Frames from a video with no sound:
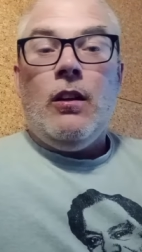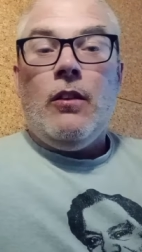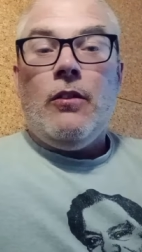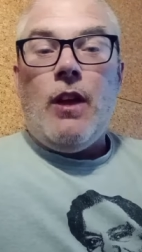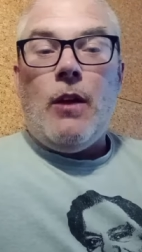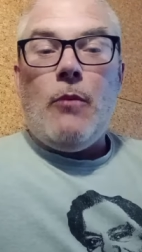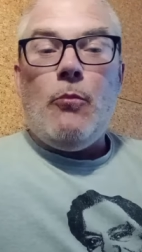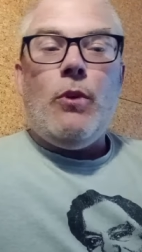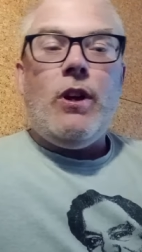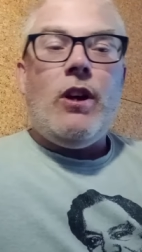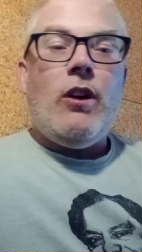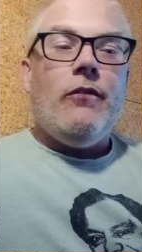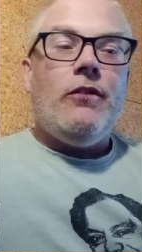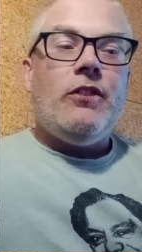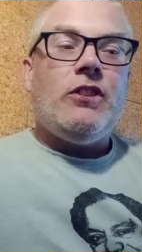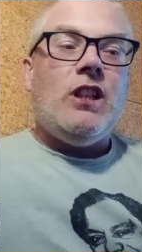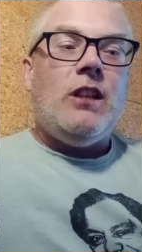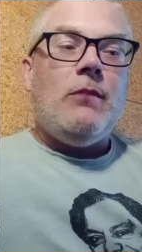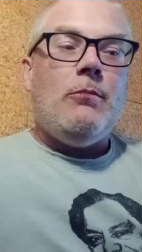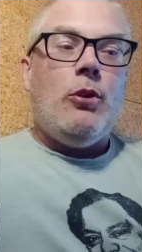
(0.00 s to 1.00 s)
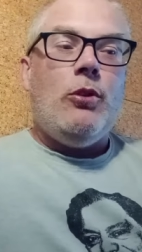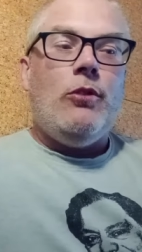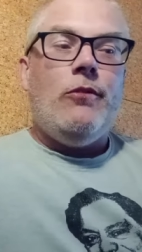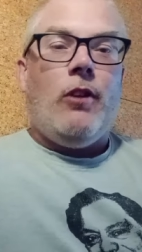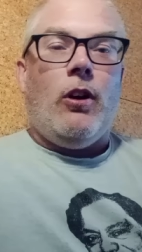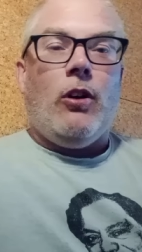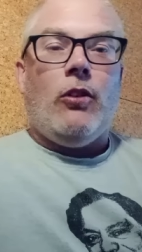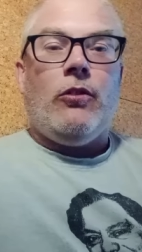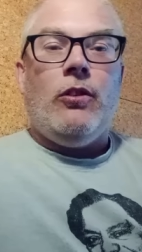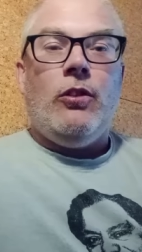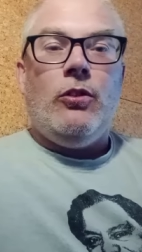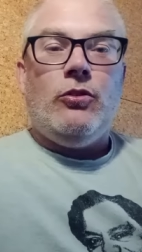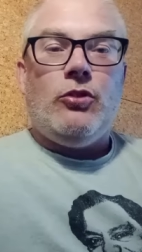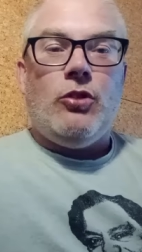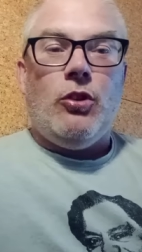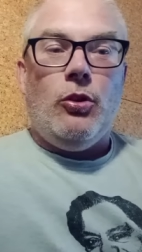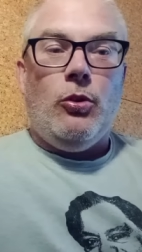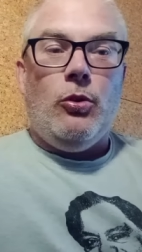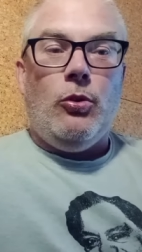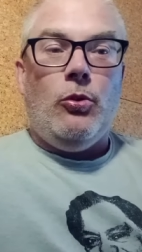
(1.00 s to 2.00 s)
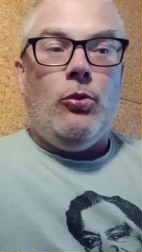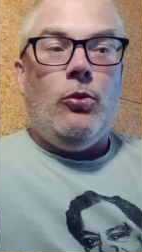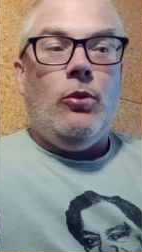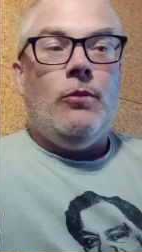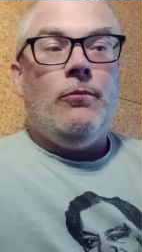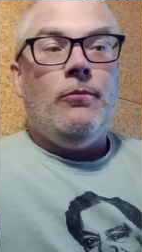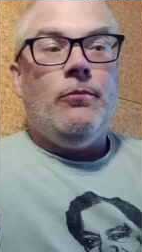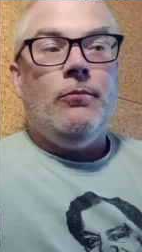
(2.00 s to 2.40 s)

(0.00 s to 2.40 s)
Then we obviously move on to